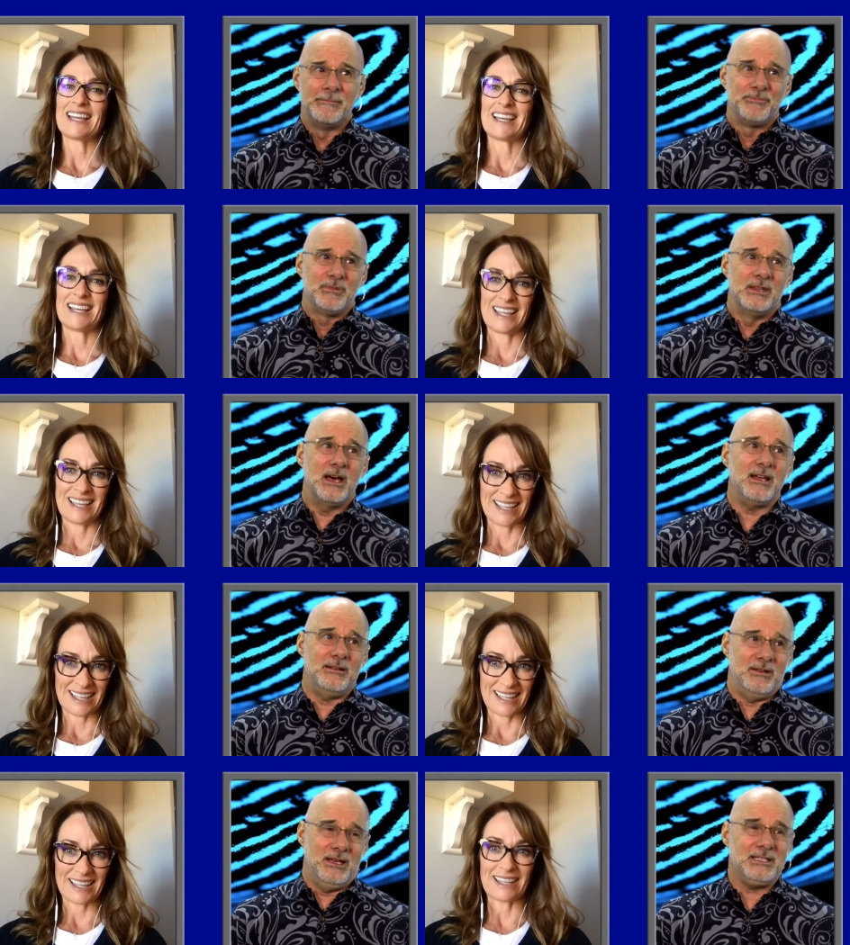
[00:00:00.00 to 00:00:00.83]
Speaker 1: not
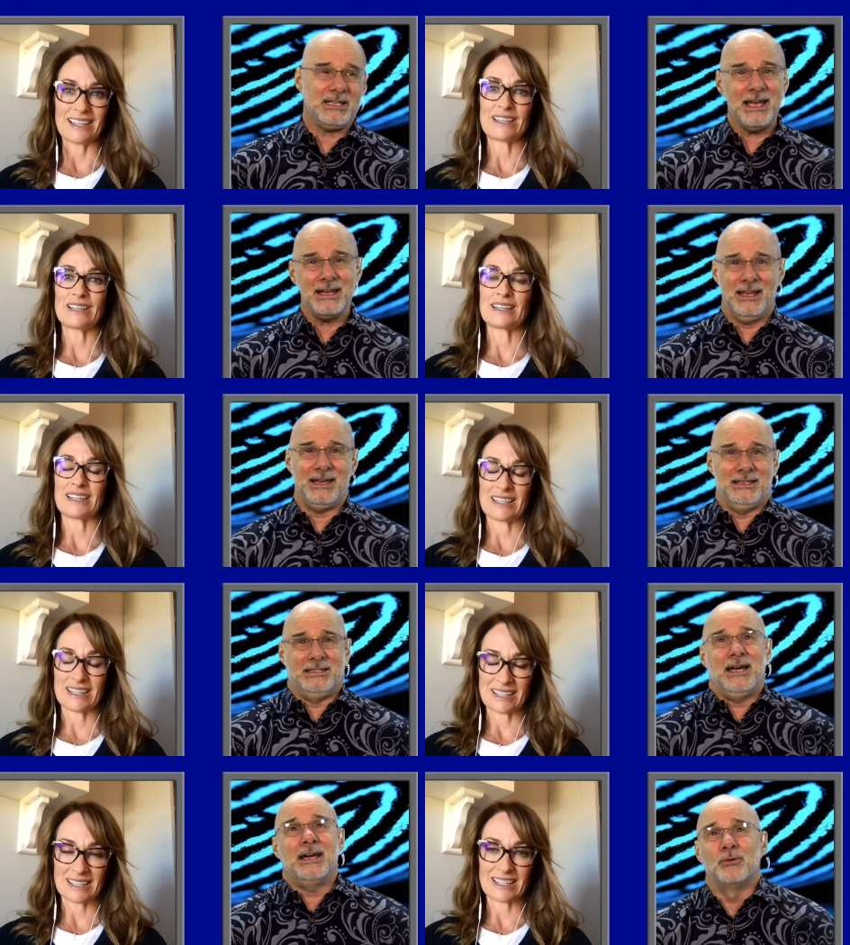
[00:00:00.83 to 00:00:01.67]
it's kind of like a
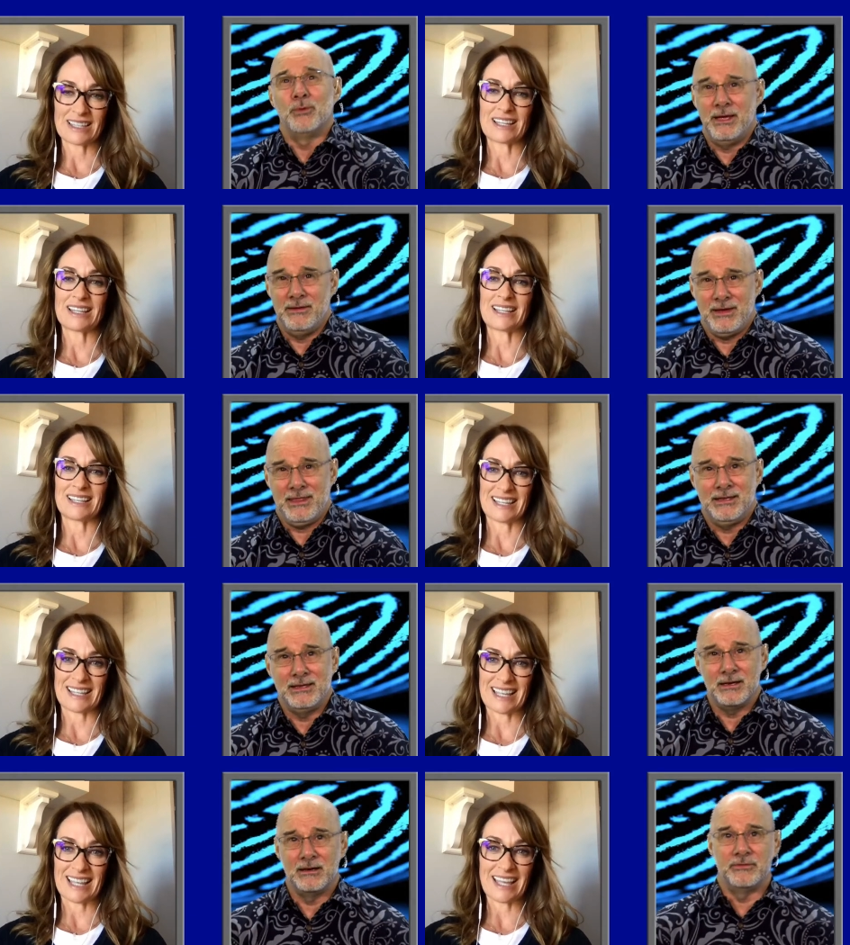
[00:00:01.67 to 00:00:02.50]
tidal wave i
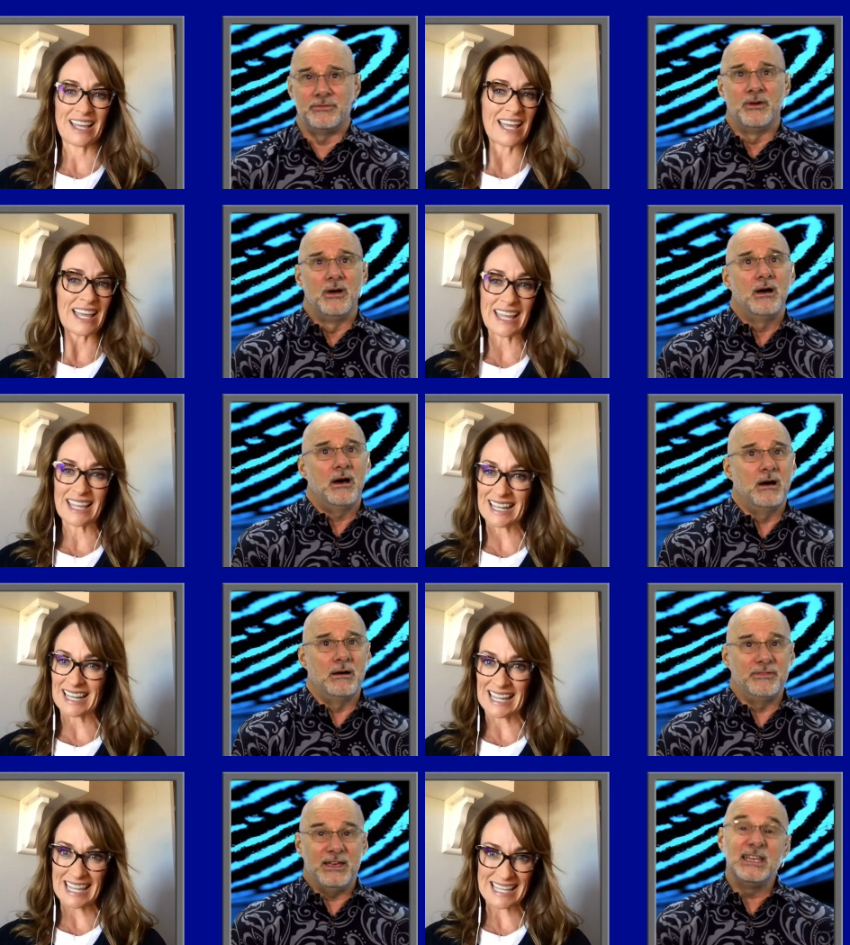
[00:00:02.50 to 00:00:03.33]
think of
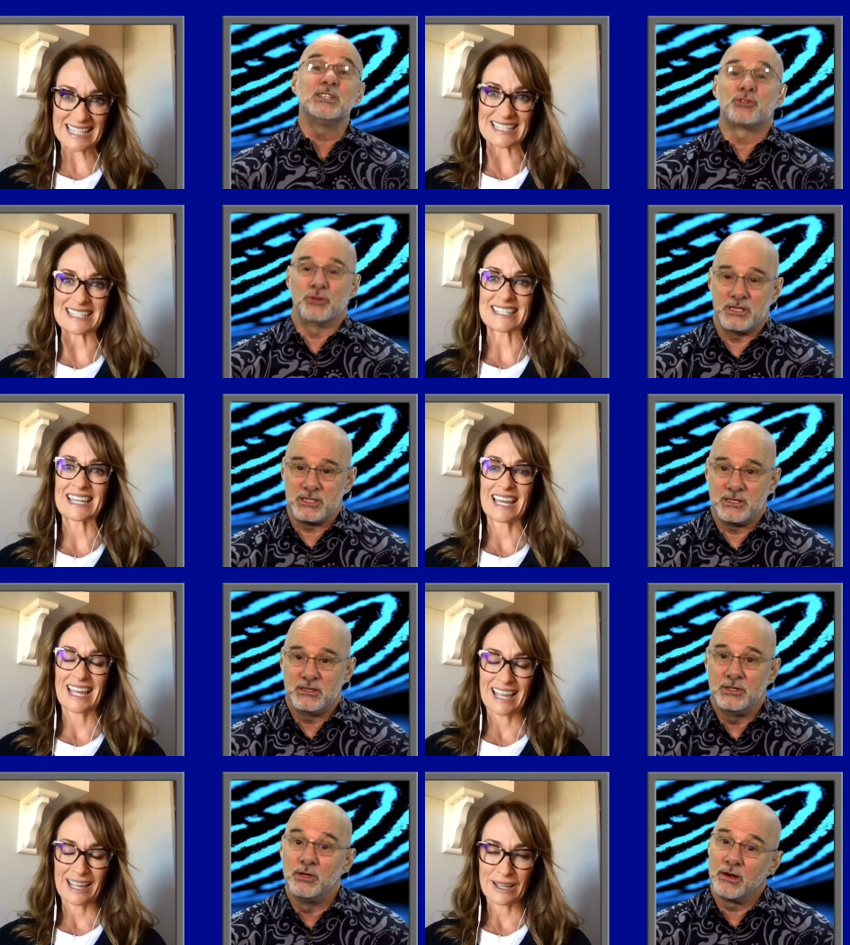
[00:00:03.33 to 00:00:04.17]
of interest
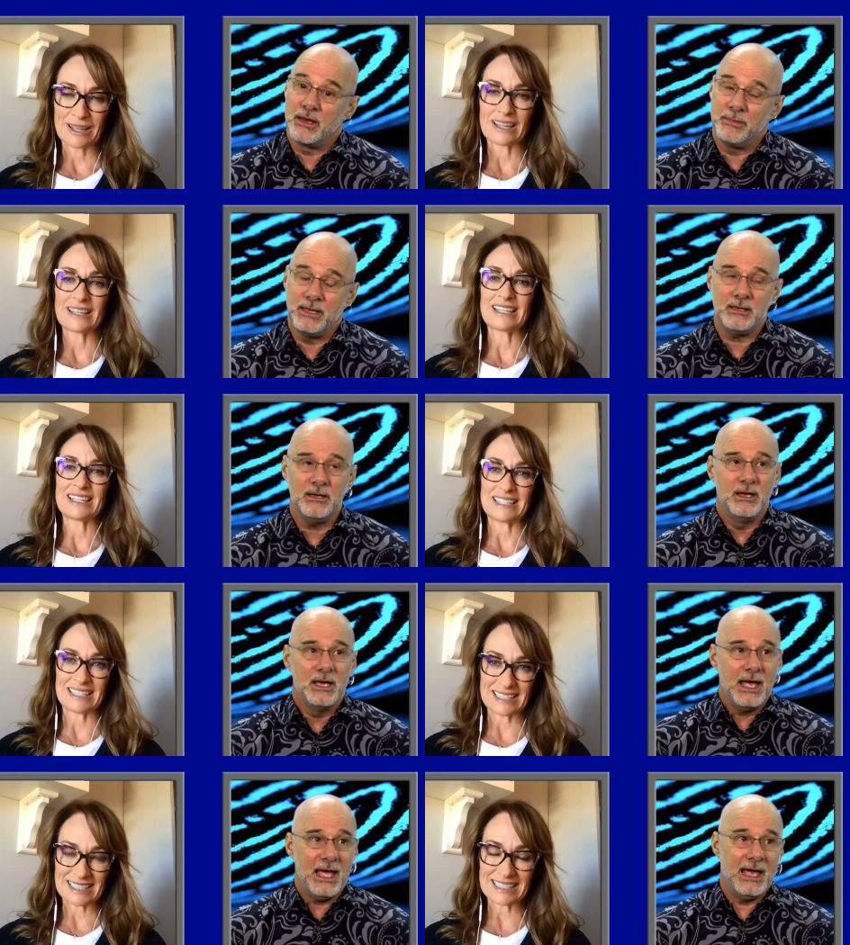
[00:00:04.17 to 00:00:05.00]
you know what i mean
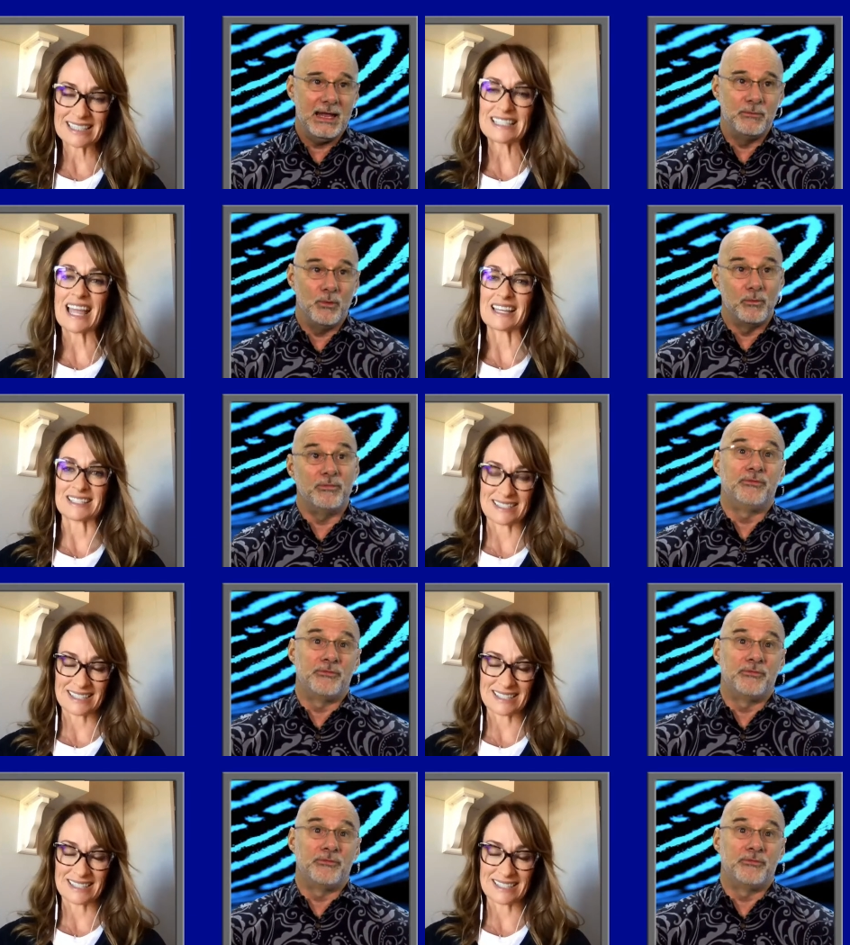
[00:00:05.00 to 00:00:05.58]
and yes.